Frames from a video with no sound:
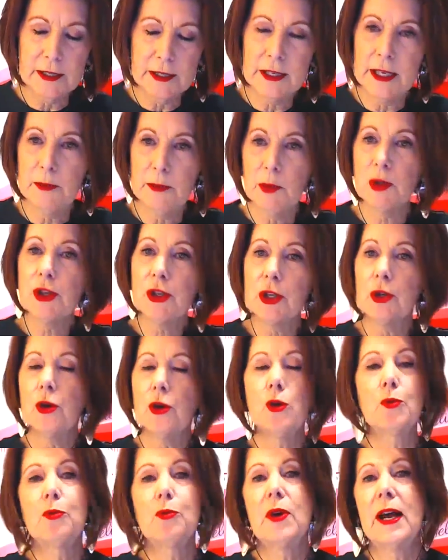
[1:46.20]
emotion
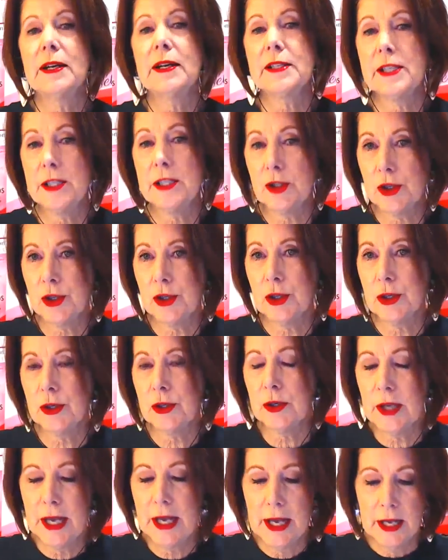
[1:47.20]
code
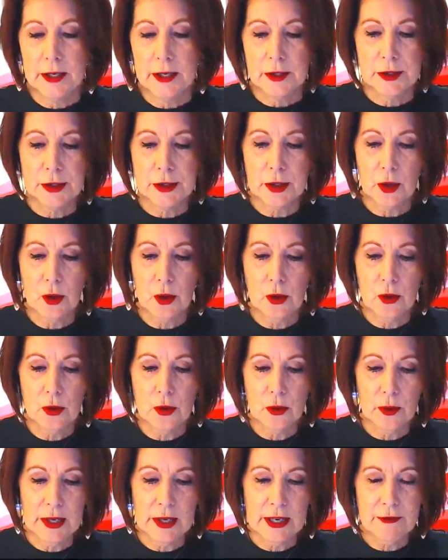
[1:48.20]
practitioner.
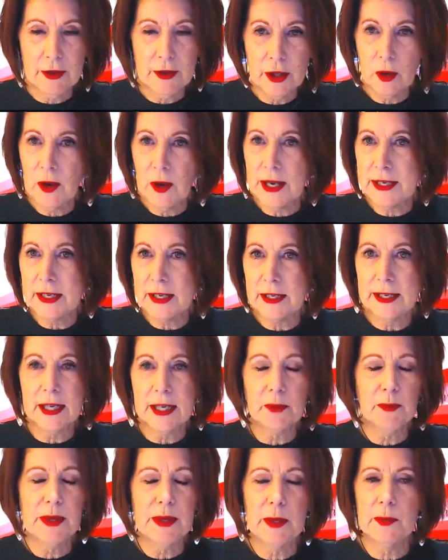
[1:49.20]
So even though I can
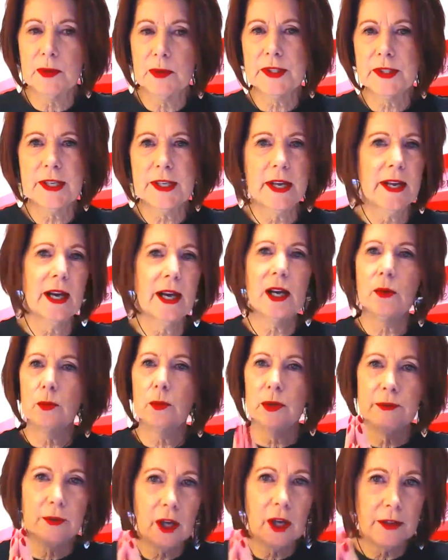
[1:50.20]
get people set up,
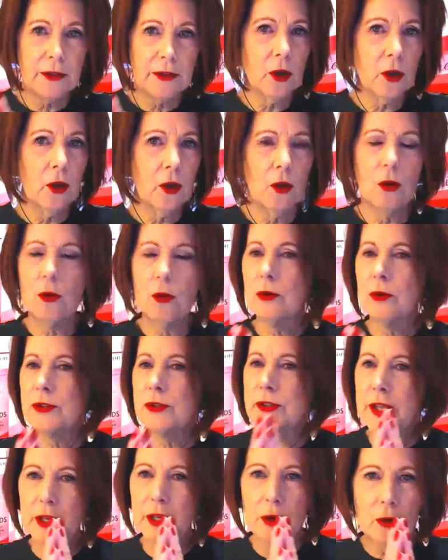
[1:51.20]
we've got the
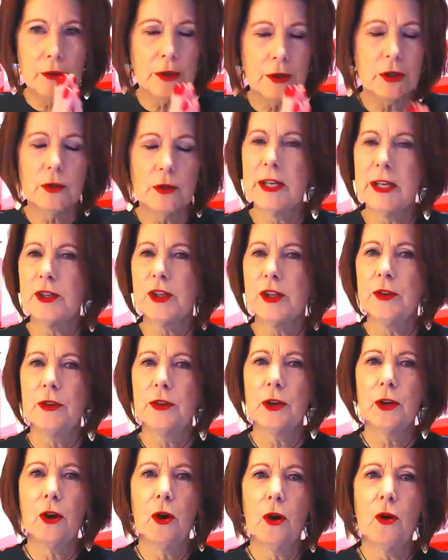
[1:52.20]
goals, they know the direction
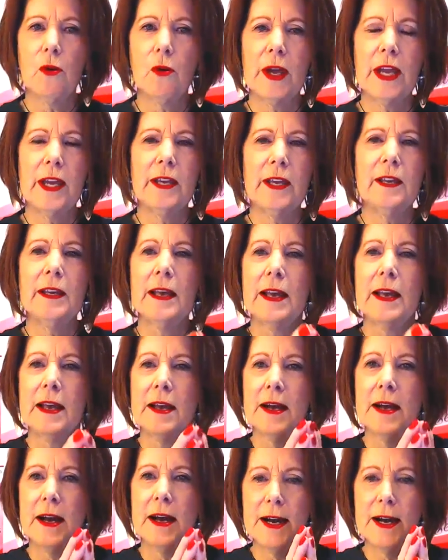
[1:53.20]
they're going,
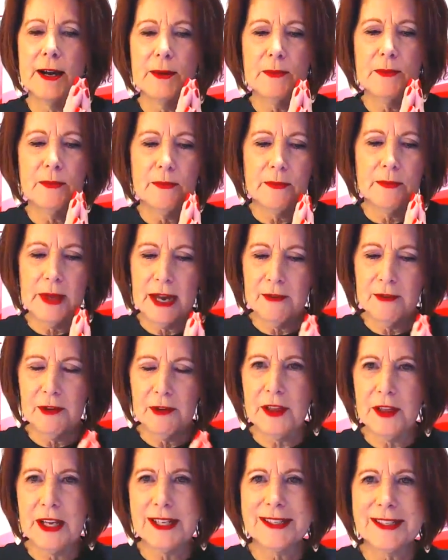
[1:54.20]

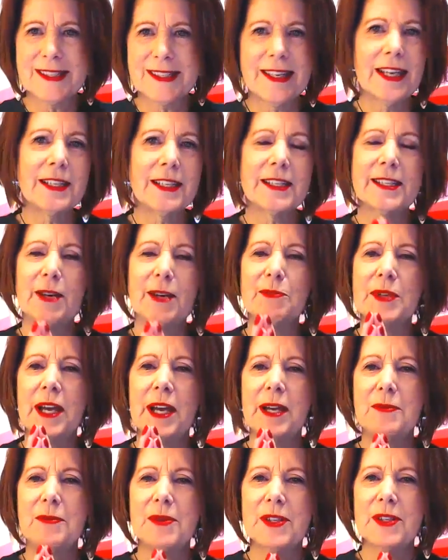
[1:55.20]
everything's set.
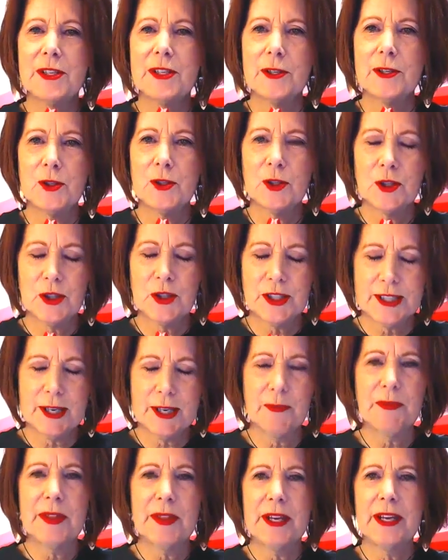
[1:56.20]
Sometimes there's just
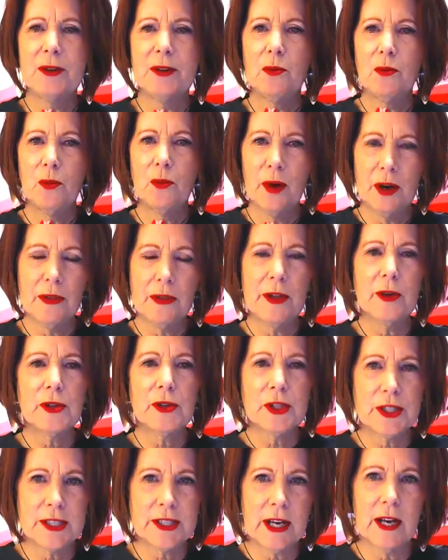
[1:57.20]
something where they're
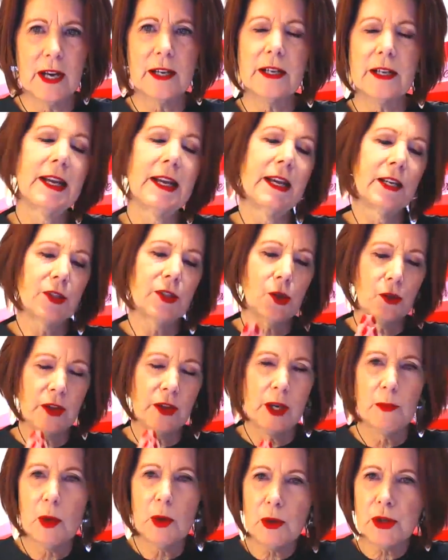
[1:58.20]
stuck. So
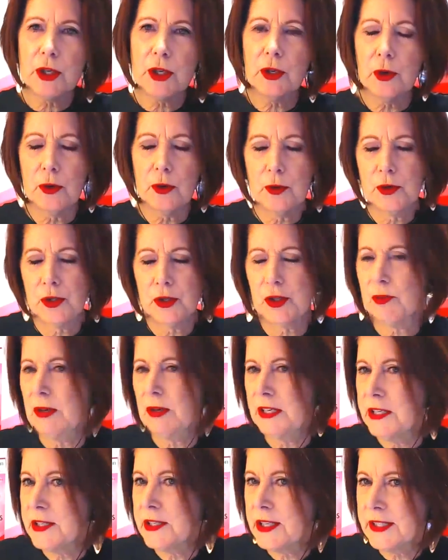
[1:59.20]
the emotion code just
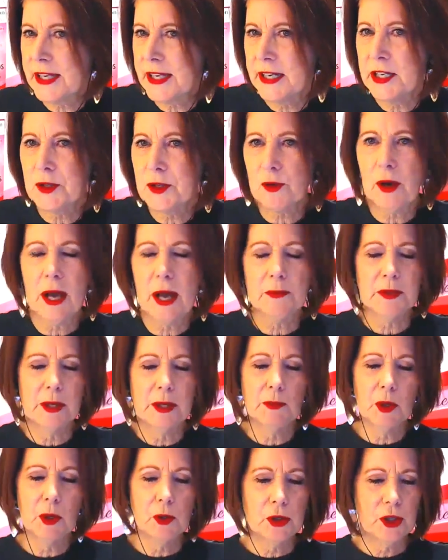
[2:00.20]
releases any trapped
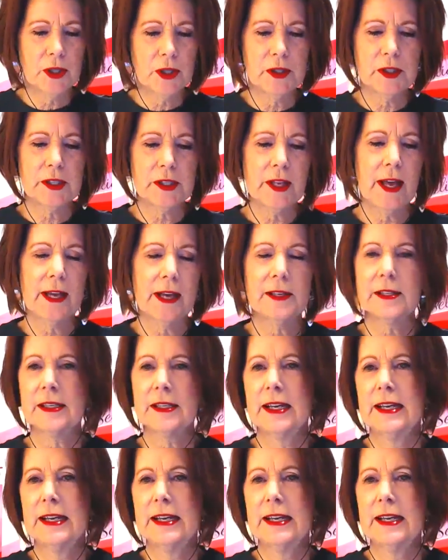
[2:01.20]
emotions that